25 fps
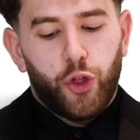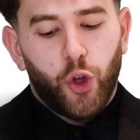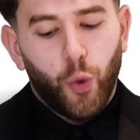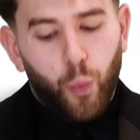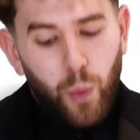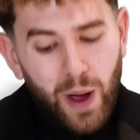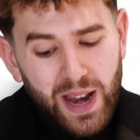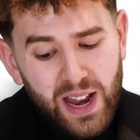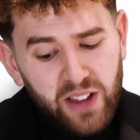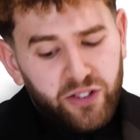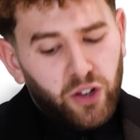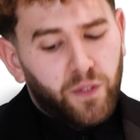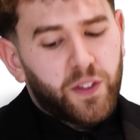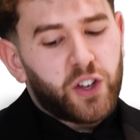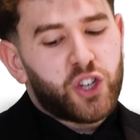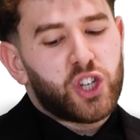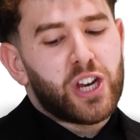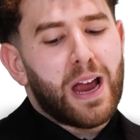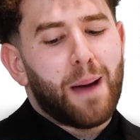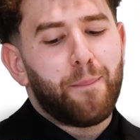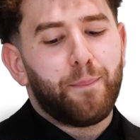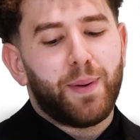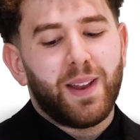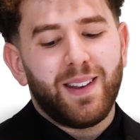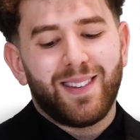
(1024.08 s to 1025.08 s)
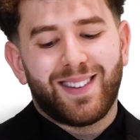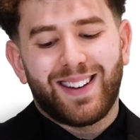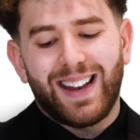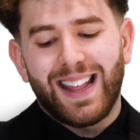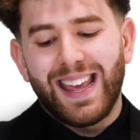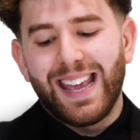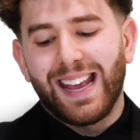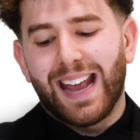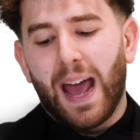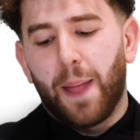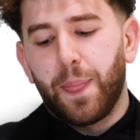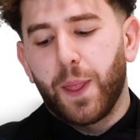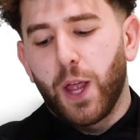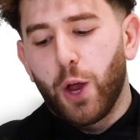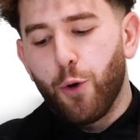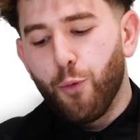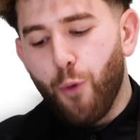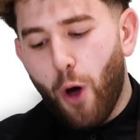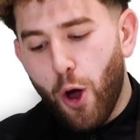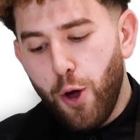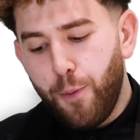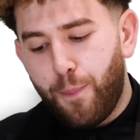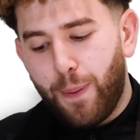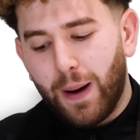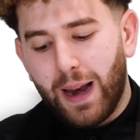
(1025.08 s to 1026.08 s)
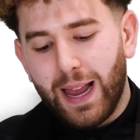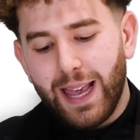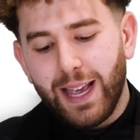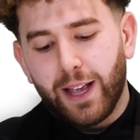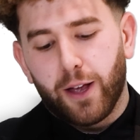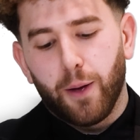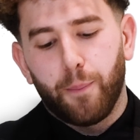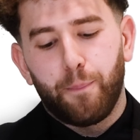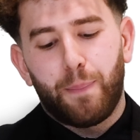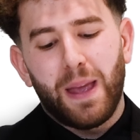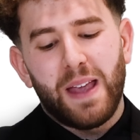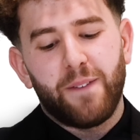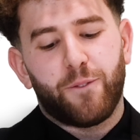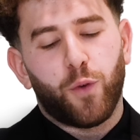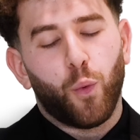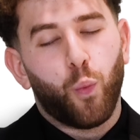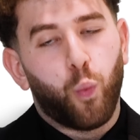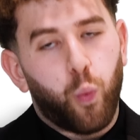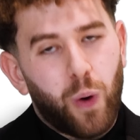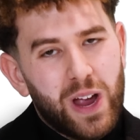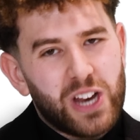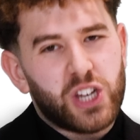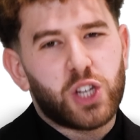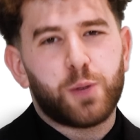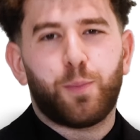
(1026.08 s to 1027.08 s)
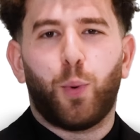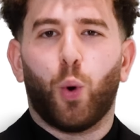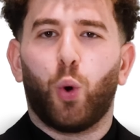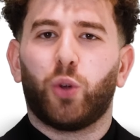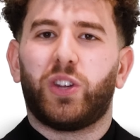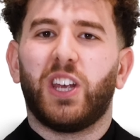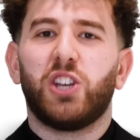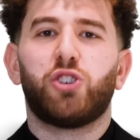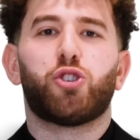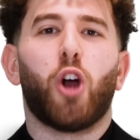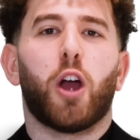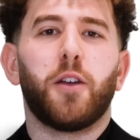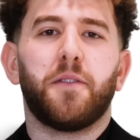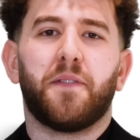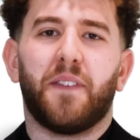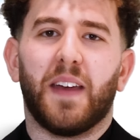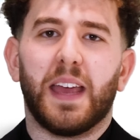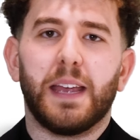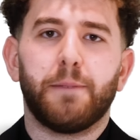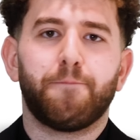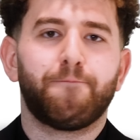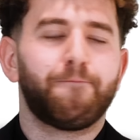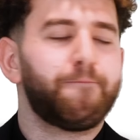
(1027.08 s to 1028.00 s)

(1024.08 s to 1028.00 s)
The winners of the Champions League and the Europa League compete for which sporting trophy?